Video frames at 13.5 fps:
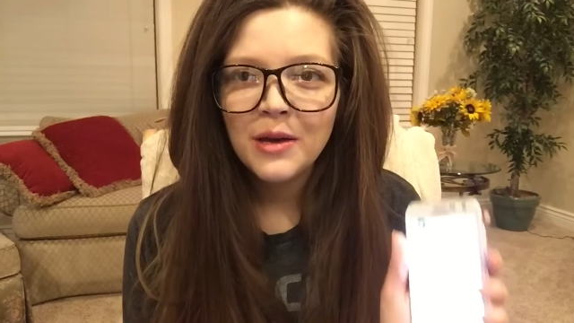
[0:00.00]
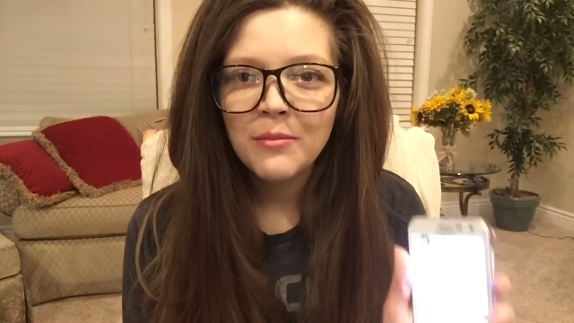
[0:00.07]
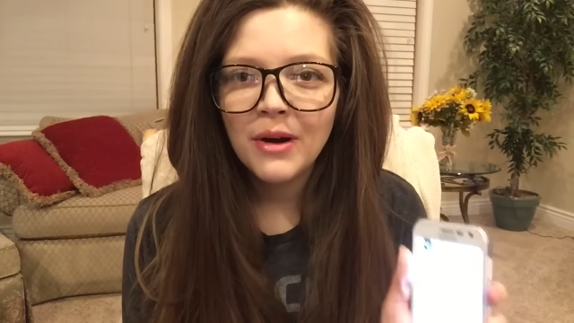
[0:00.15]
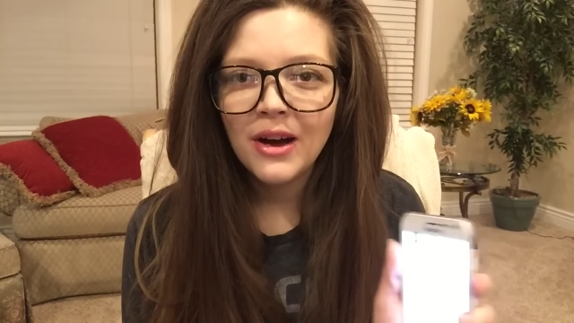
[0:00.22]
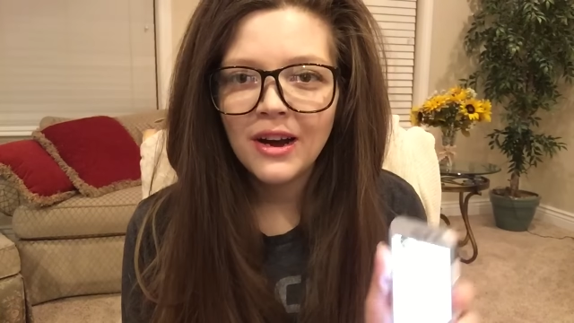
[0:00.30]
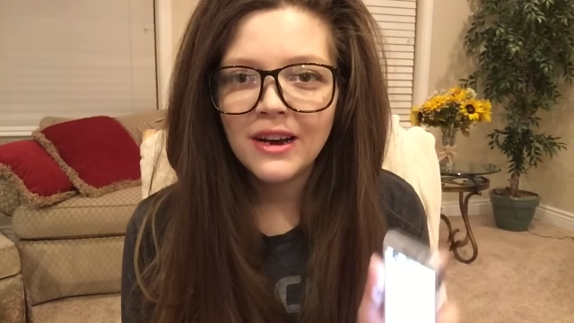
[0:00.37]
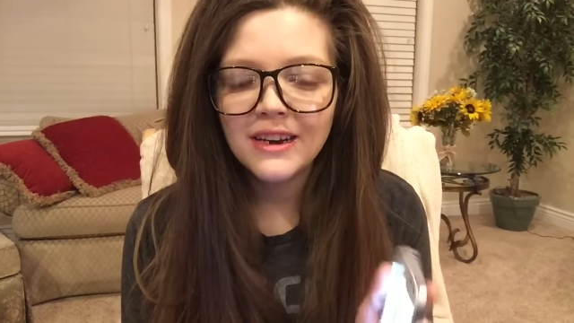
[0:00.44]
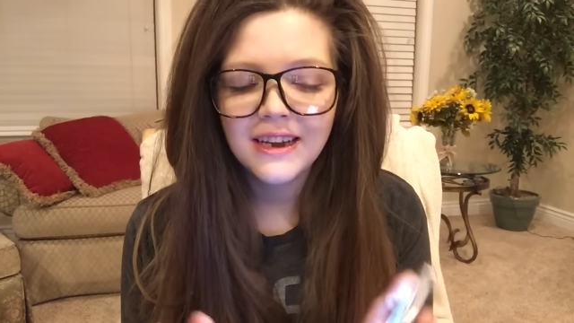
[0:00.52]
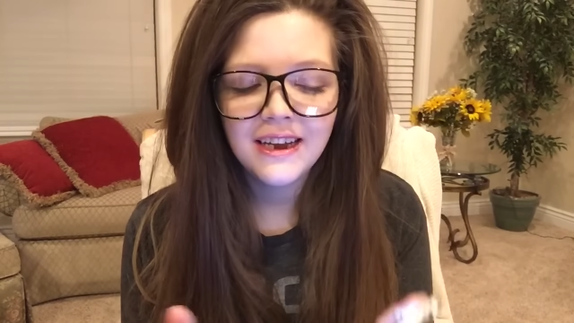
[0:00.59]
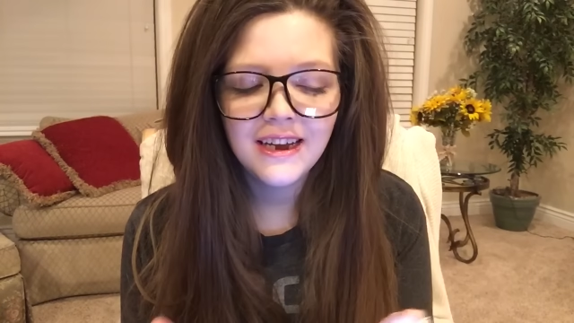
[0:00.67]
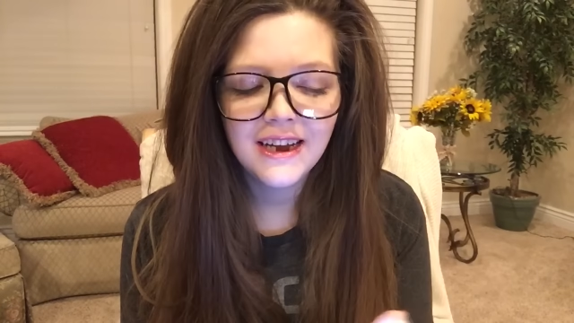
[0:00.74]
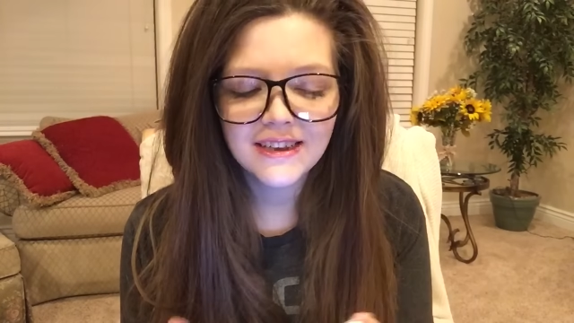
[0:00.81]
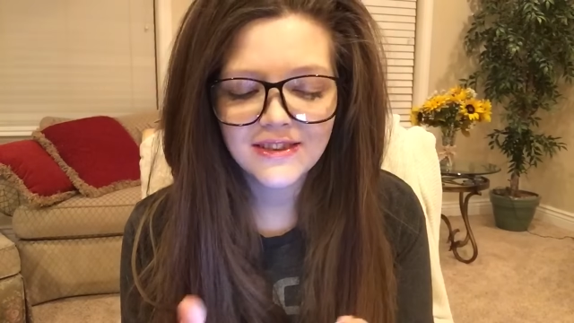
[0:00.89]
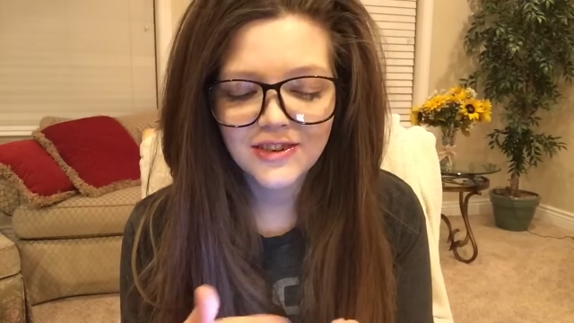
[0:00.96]
part.
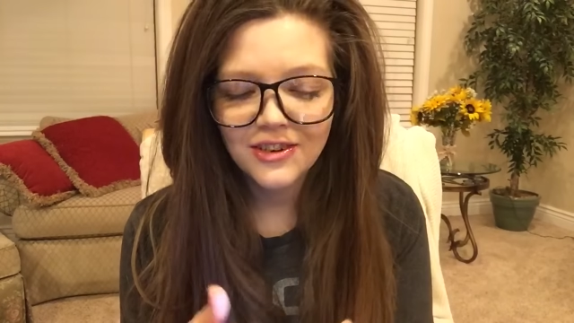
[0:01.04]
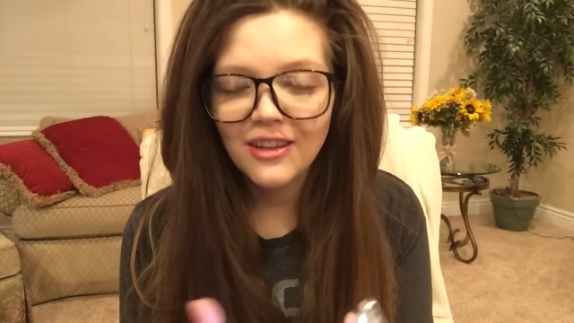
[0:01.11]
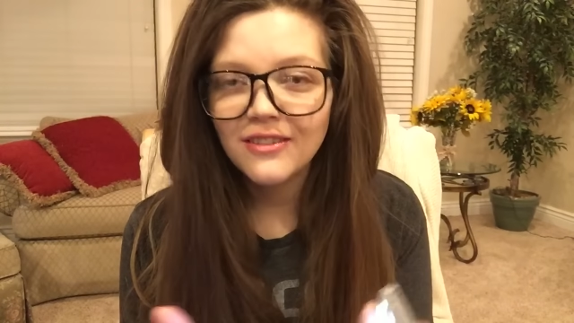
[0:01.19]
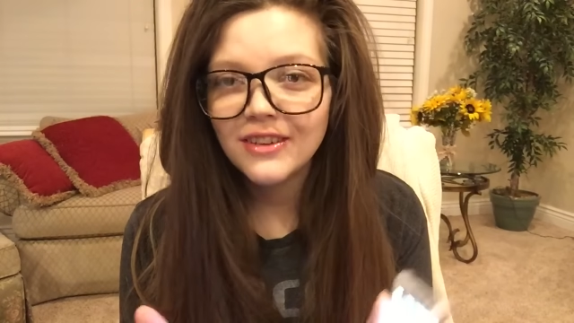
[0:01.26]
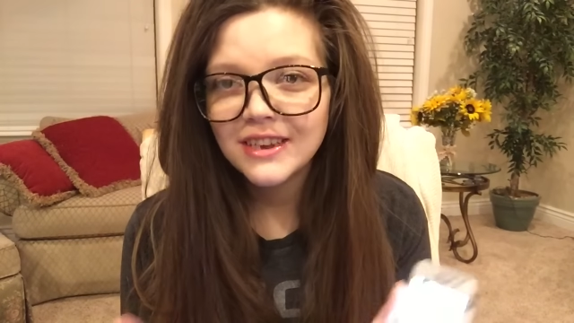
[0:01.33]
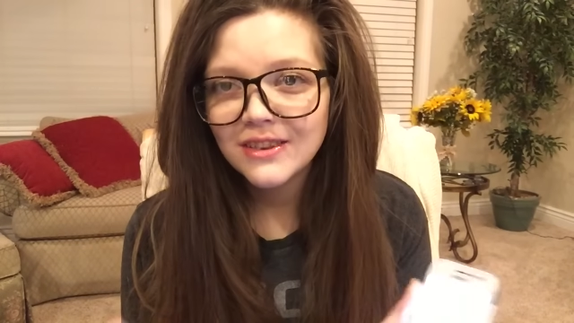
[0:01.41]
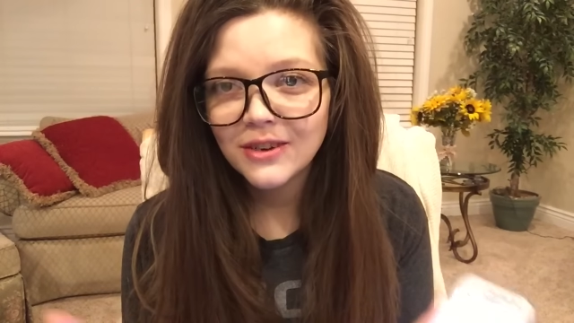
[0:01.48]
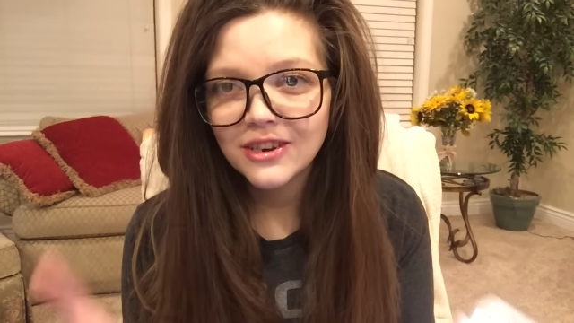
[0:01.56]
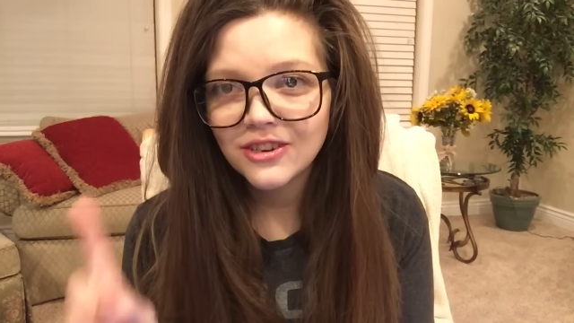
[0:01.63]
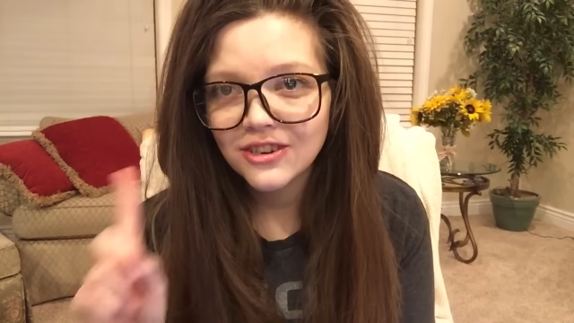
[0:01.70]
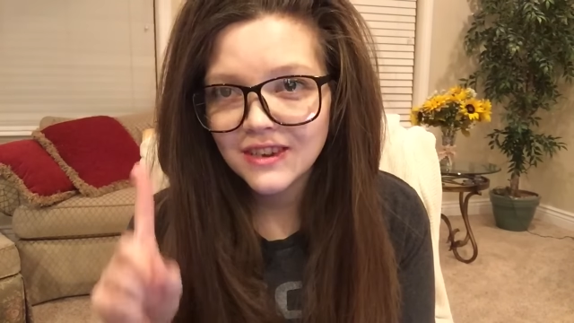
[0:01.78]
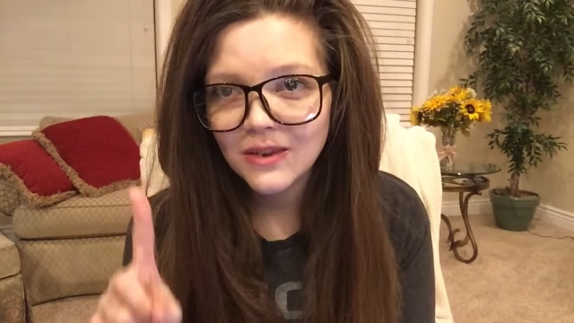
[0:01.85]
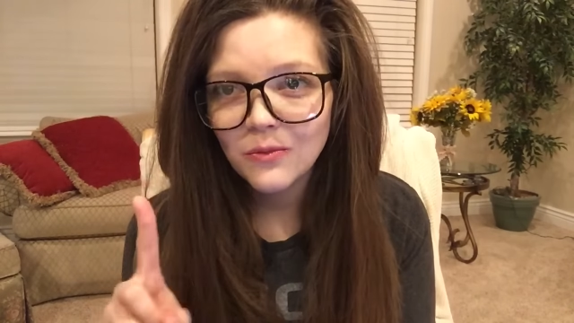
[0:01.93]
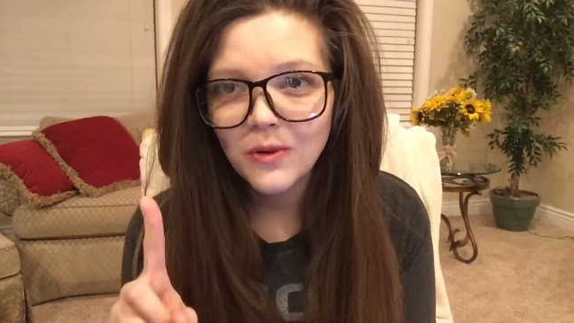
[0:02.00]
He answered all of his
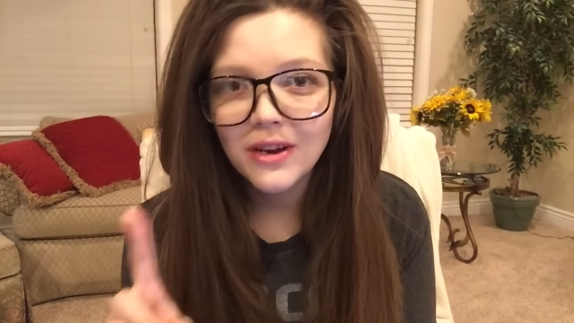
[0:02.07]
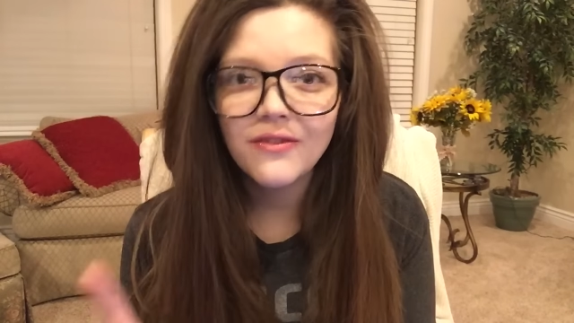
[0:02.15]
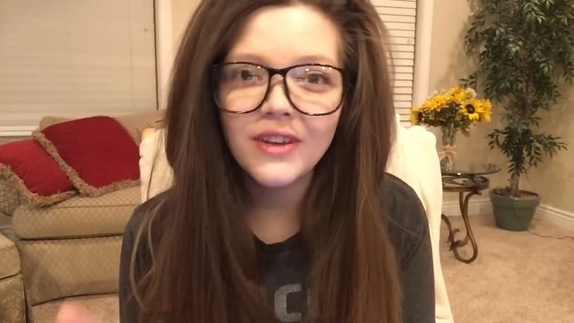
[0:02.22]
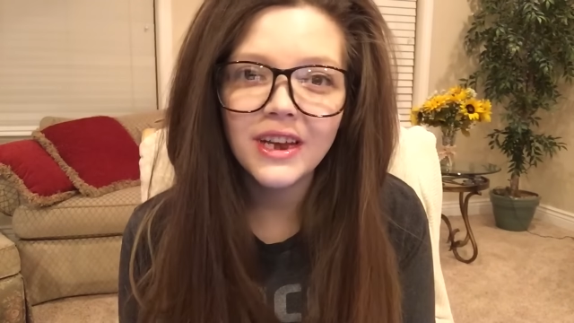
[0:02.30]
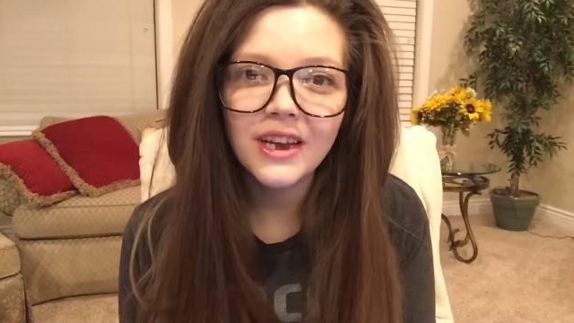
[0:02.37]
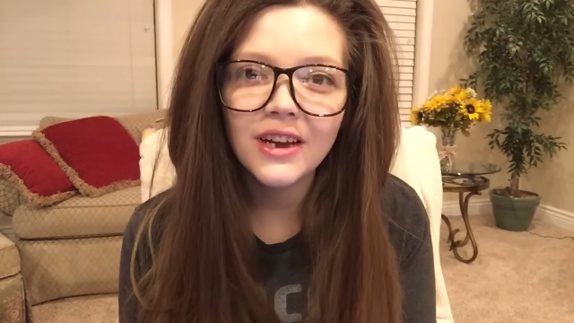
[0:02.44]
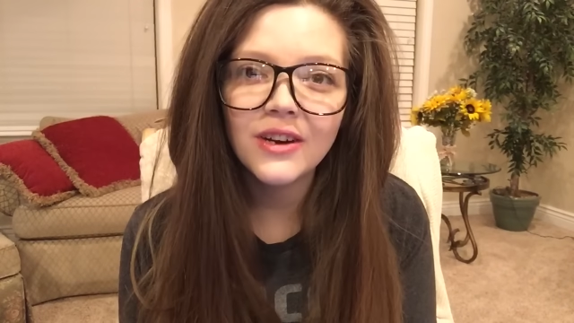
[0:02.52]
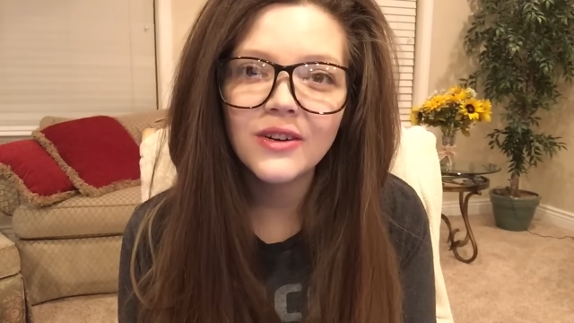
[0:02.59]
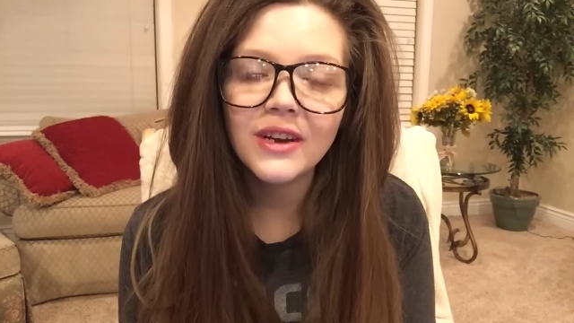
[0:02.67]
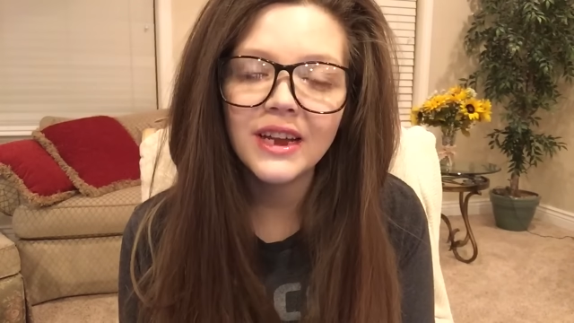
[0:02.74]
questions in one video,